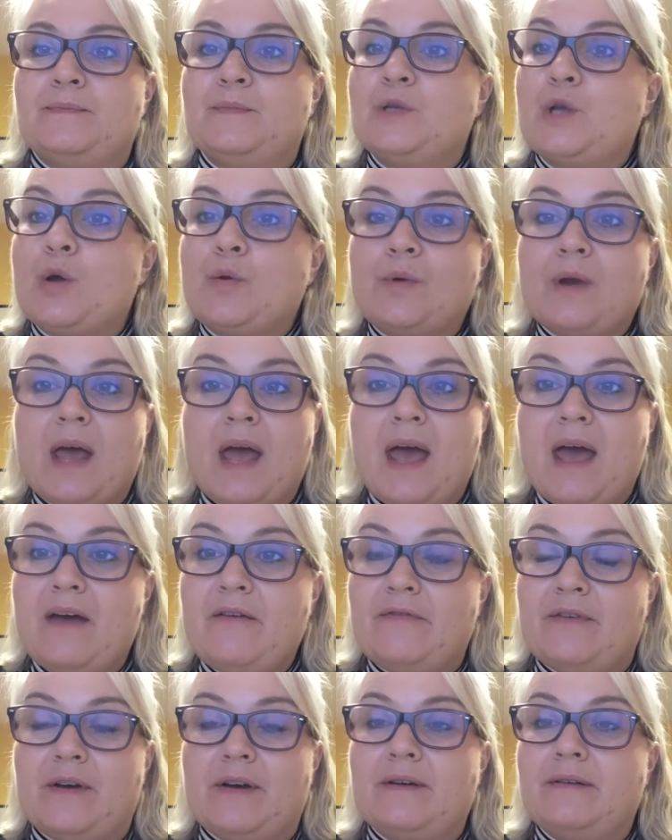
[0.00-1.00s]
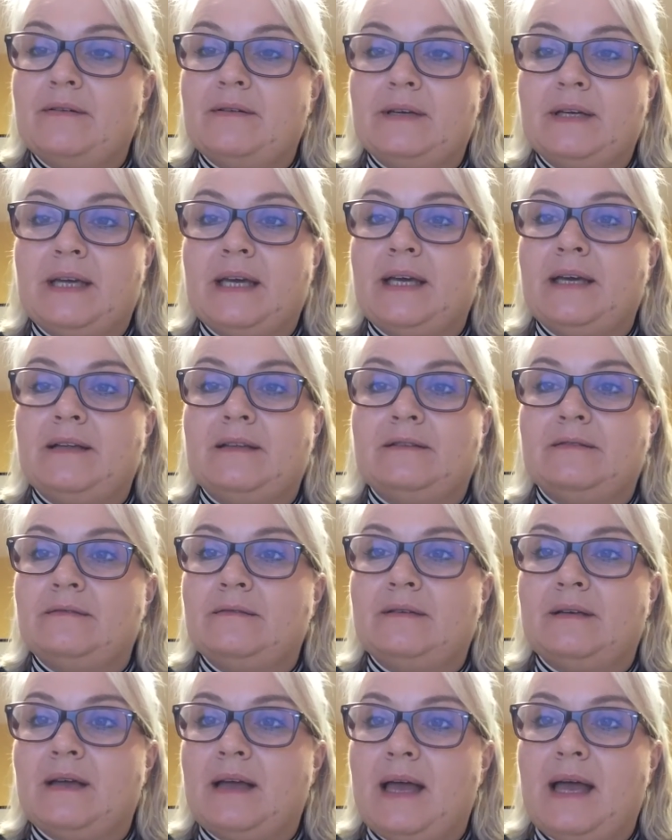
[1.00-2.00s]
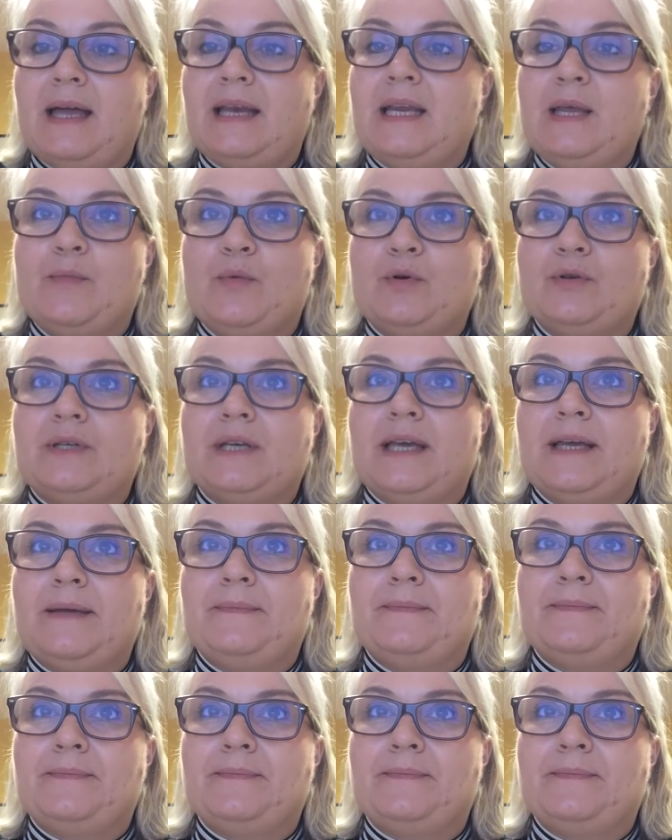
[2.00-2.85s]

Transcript: Don't ever kill anybody.